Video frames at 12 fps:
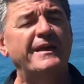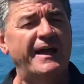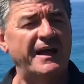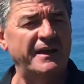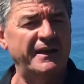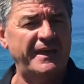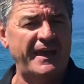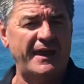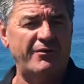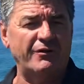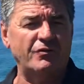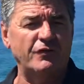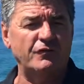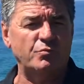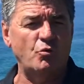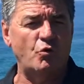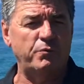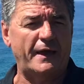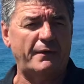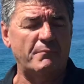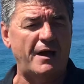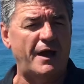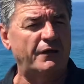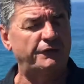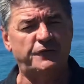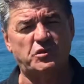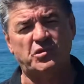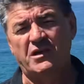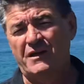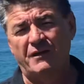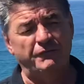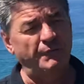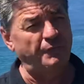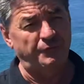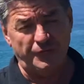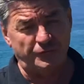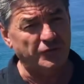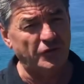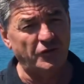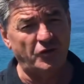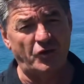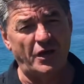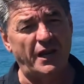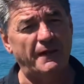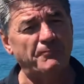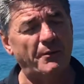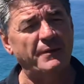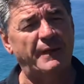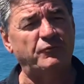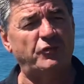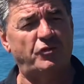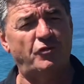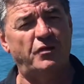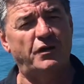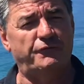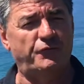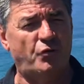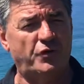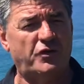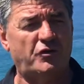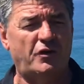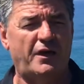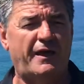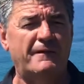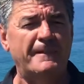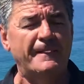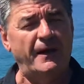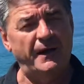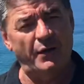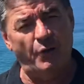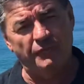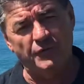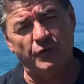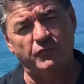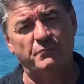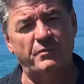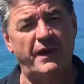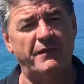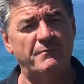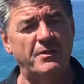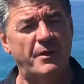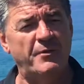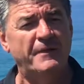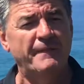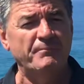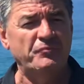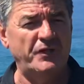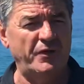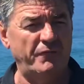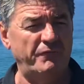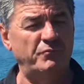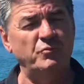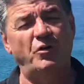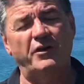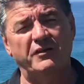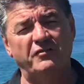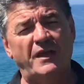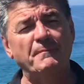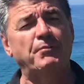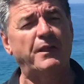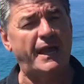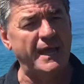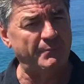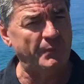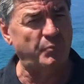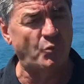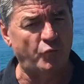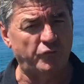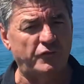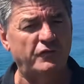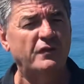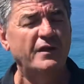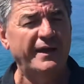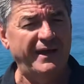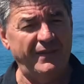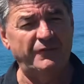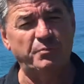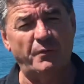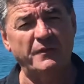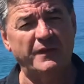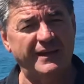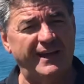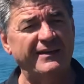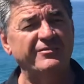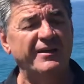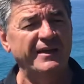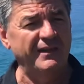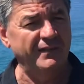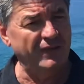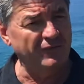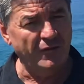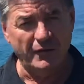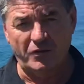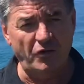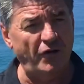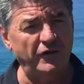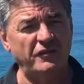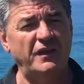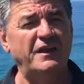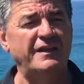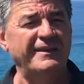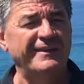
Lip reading: and encountering these small black marlin fish from 15 kilo, probably up to 30 or 40 kilo. I know off Nelson Bay at the moment, they're, I could say, plague proportions, and that's probably the case. There's guys getting